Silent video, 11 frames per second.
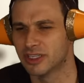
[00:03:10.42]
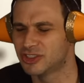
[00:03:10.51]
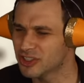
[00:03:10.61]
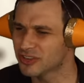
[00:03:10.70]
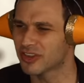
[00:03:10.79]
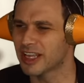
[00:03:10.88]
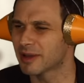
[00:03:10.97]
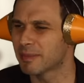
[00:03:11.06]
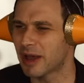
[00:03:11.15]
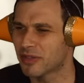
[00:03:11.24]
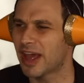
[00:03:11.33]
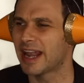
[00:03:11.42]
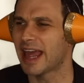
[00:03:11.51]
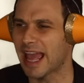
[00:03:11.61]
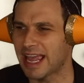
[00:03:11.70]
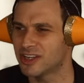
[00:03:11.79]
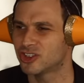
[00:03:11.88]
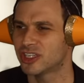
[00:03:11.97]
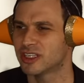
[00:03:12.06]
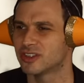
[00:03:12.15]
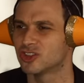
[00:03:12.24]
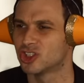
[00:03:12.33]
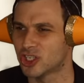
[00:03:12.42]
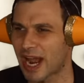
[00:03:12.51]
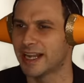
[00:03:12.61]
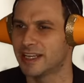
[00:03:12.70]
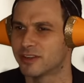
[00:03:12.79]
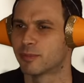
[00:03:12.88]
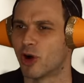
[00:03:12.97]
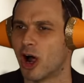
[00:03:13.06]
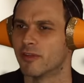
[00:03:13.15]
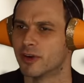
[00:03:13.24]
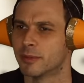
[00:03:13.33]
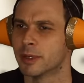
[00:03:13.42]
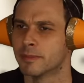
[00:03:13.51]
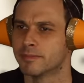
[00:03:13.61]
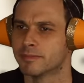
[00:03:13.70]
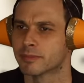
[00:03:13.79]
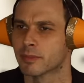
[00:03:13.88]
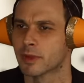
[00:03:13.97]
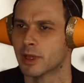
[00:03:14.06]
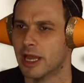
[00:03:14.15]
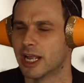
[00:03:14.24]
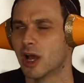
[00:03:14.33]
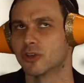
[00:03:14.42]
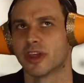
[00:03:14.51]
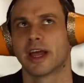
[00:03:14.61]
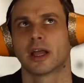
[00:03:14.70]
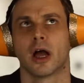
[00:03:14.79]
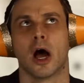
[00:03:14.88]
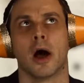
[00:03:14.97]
just think about that ancient Chinese proverb. It goes like,